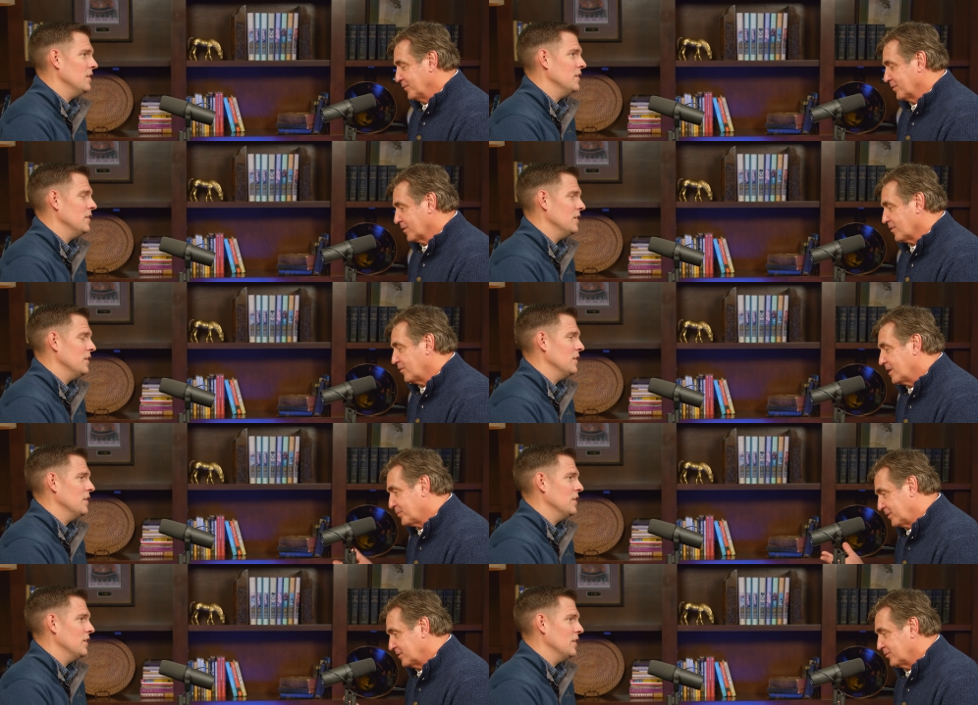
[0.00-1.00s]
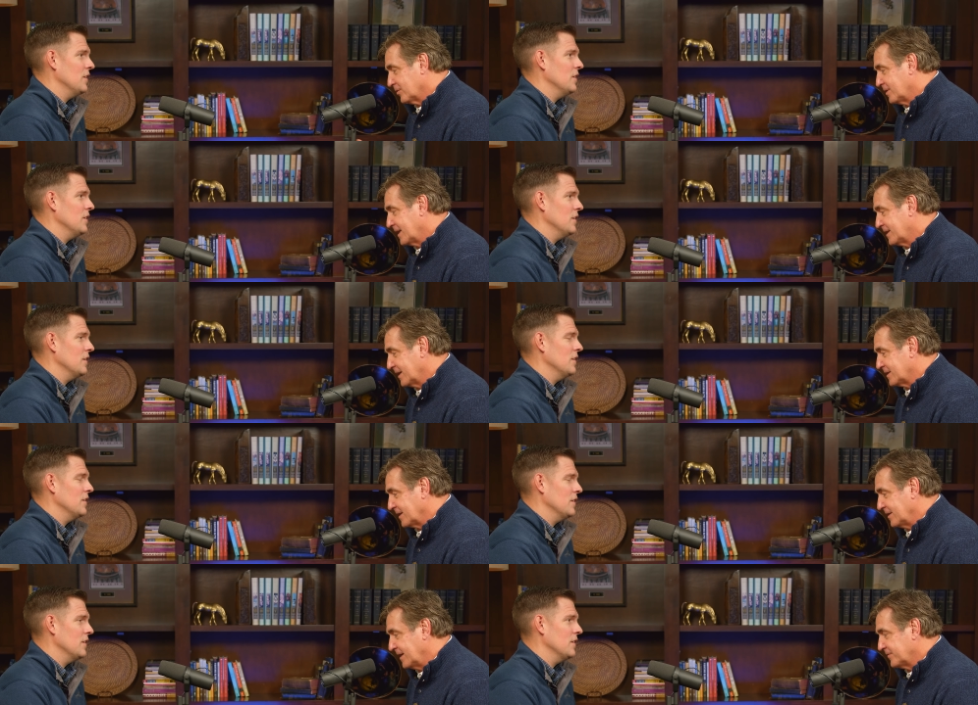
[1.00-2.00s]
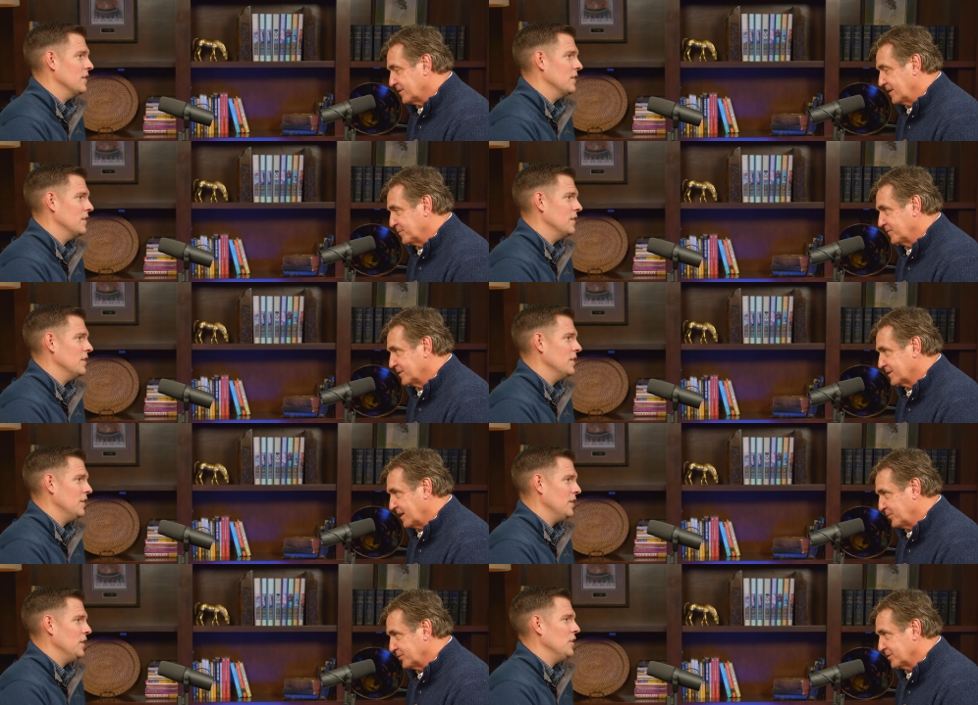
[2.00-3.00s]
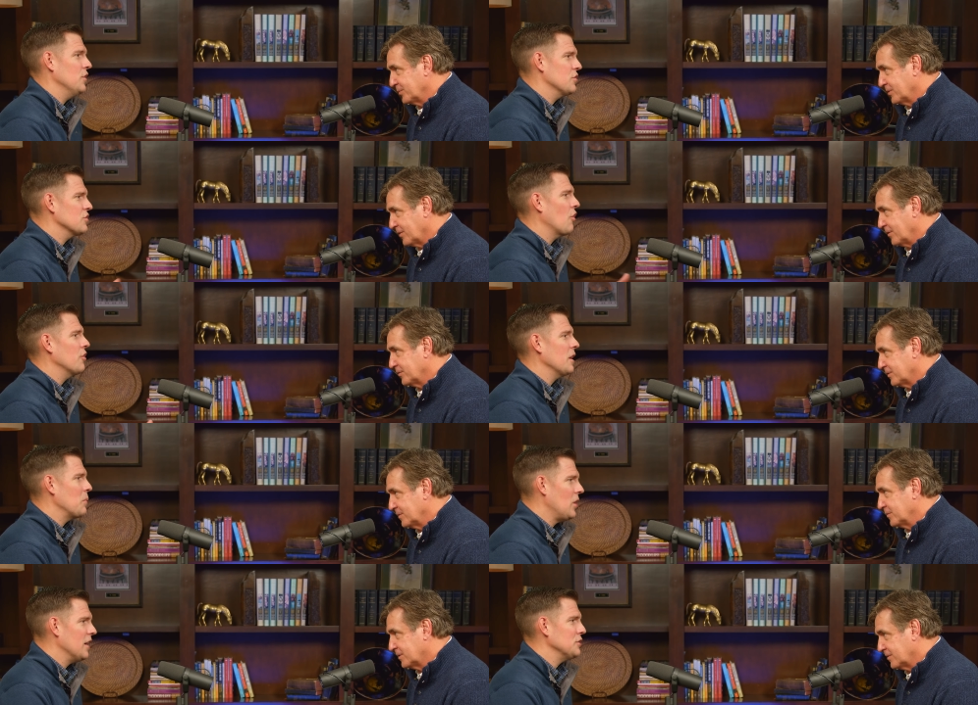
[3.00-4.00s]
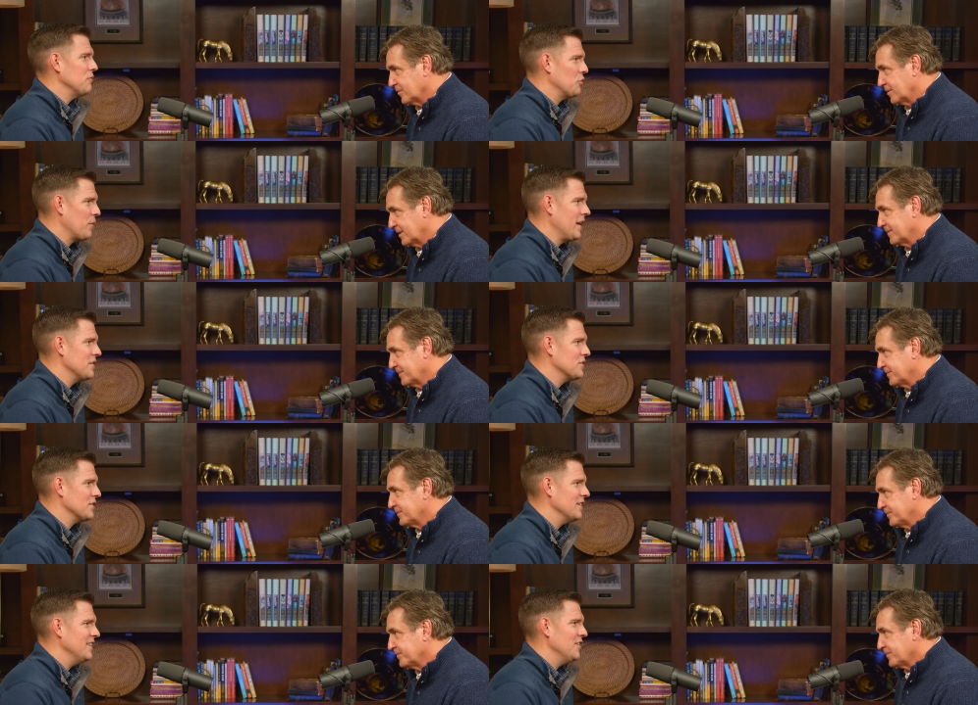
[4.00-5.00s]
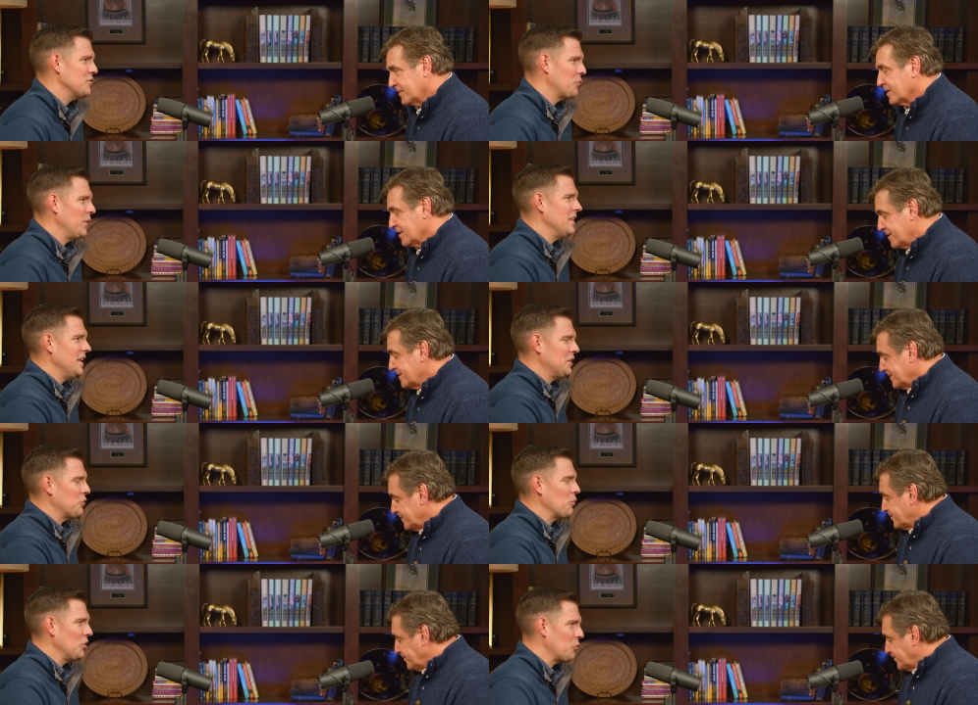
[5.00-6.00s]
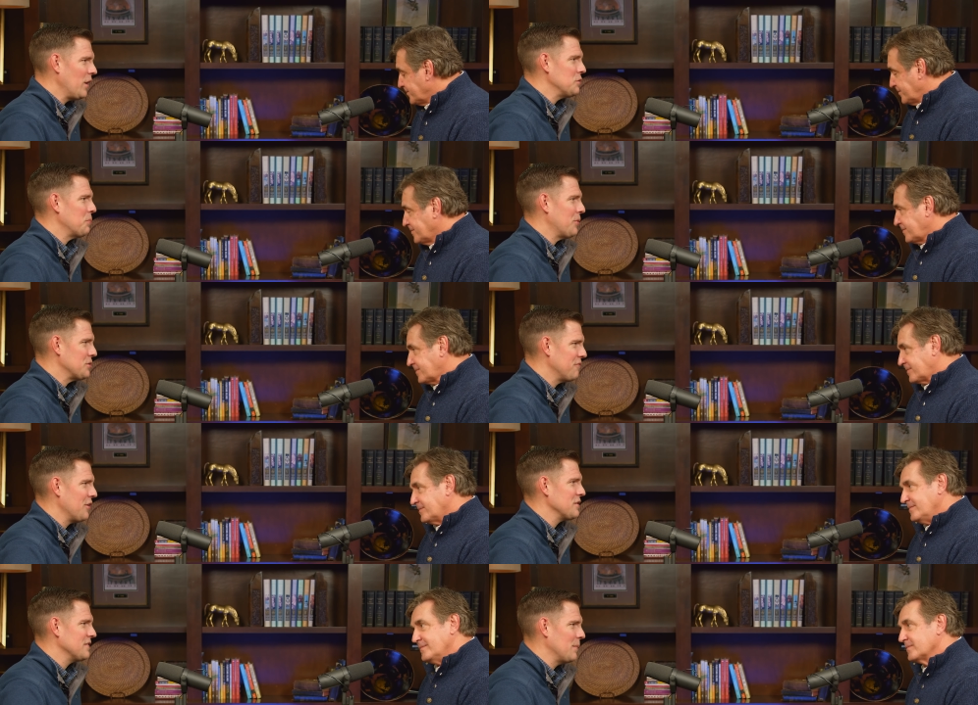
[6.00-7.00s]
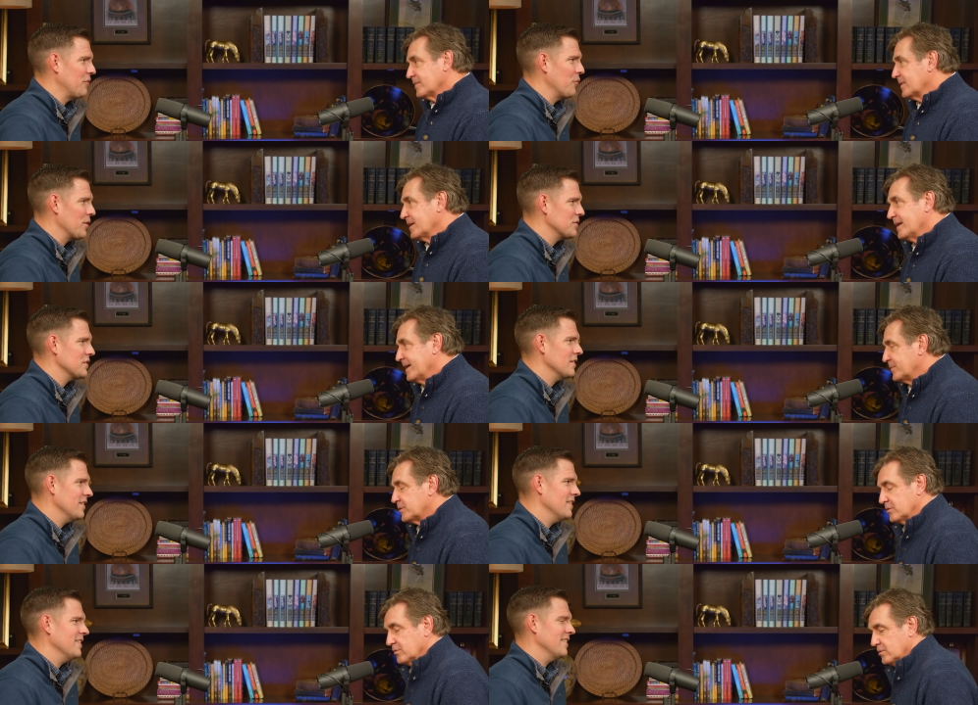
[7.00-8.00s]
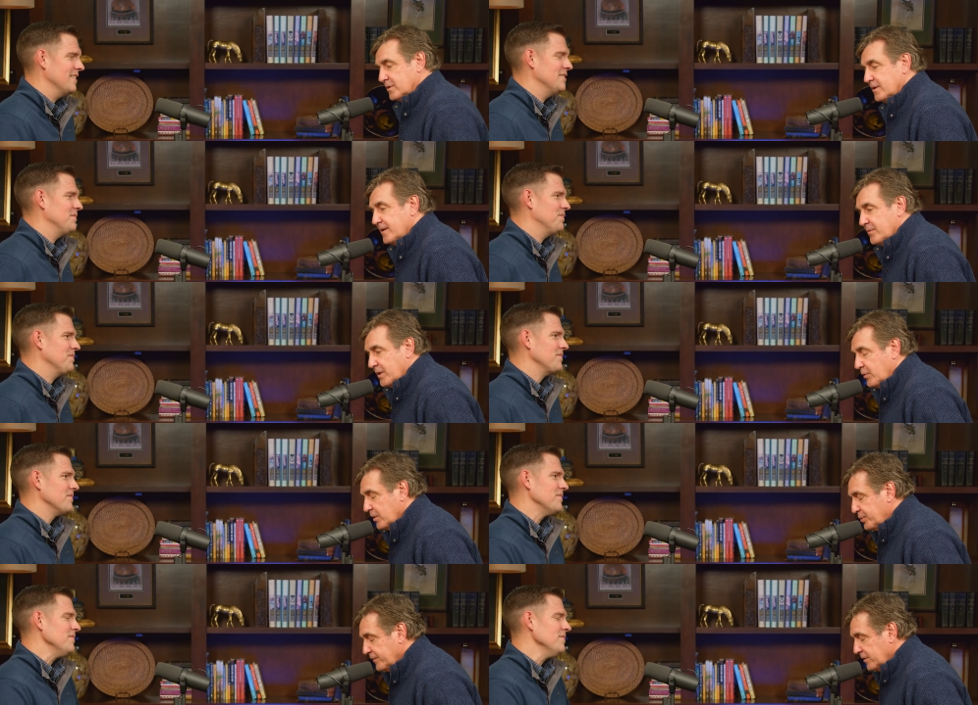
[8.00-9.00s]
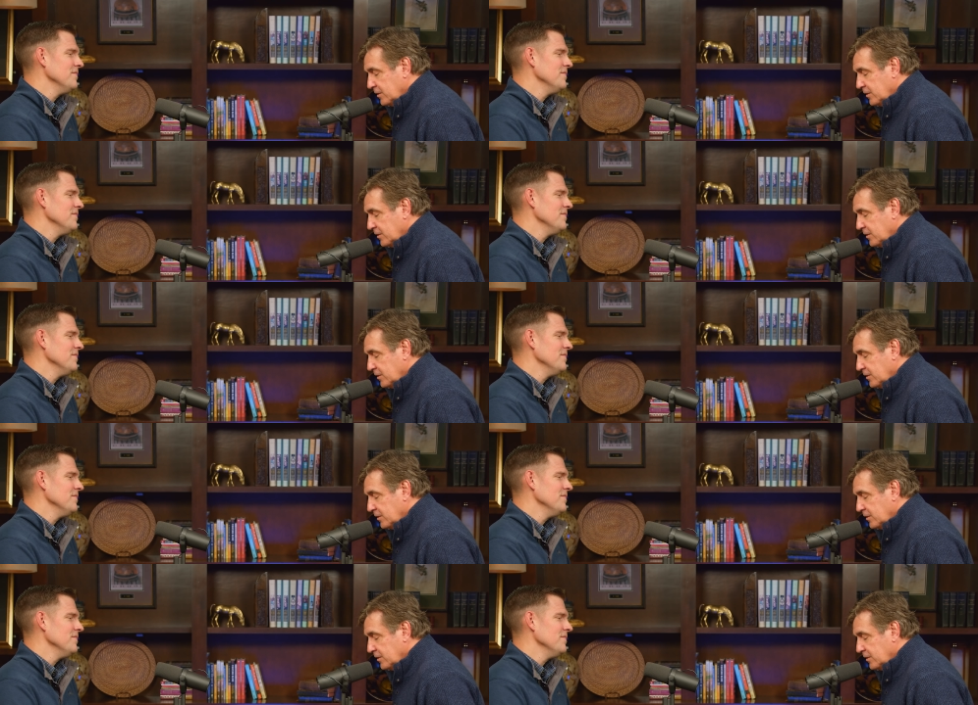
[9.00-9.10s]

Speaker 1: We want to grow up in the Lord, and that takes a lifetime of discipleship.
Speaker 2: The starting blocks of the race. So we then can run the race with perseverance that's set before
Speaker 1: us. Absolutely. But I want to pivot